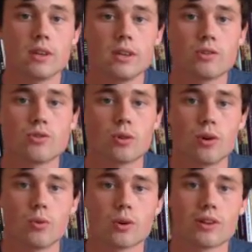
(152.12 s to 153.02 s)
the
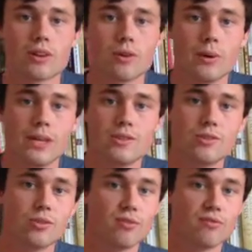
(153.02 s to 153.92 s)
intro, we're going to go
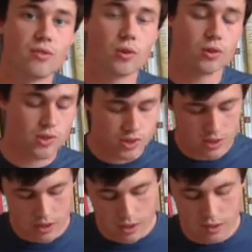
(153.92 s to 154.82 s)
into the
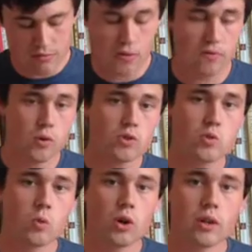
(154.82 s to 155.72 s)
verse. And for
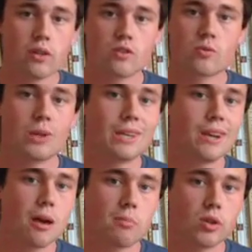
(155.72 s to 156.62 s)
verse 1, there's really
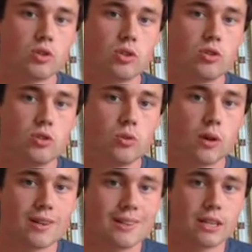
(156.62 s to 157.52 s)
not much to do
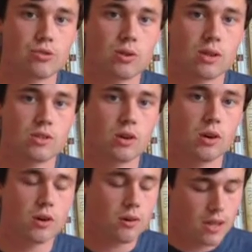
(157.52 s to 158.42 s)
on electric
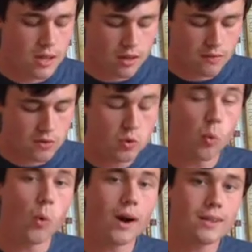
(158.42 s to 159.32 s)
guitar. If you
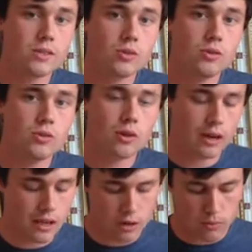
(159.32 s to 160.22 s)
want to, you can
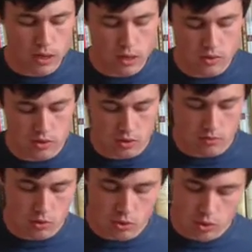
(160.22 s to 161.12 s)
hang around
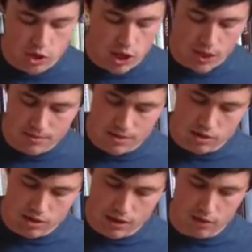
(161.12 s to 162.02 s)
some chord shapes and
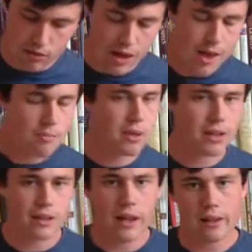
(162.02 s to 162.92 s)
just kind of
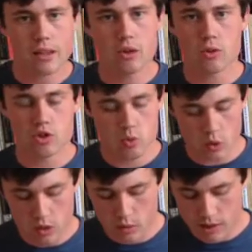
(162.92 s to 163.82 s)
pick lightly or
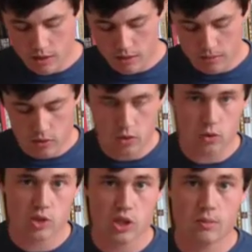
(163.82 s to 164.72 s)
swell with them. The
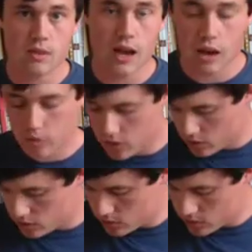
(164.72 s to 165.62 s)
chord shapes I would
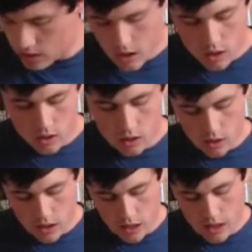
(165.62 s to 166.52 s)
use
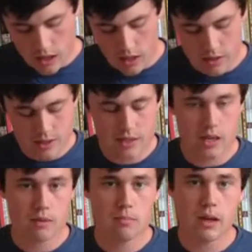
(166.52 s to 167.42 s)
are a
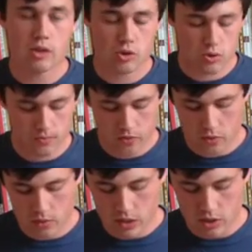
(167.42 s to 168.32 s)
C major,
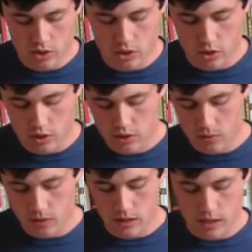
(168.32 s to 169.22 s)
which
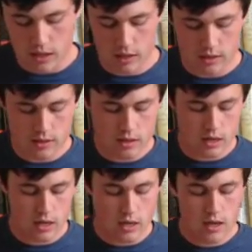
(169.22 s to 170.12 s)
starts with a
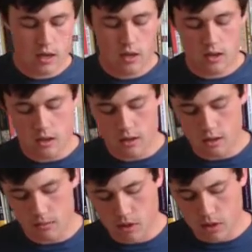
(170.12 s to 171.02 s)
C
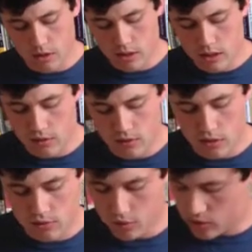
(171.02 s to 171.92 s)
on the 10th
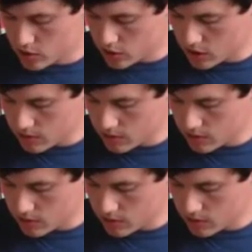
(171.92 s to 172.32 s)
fret of the 4th string.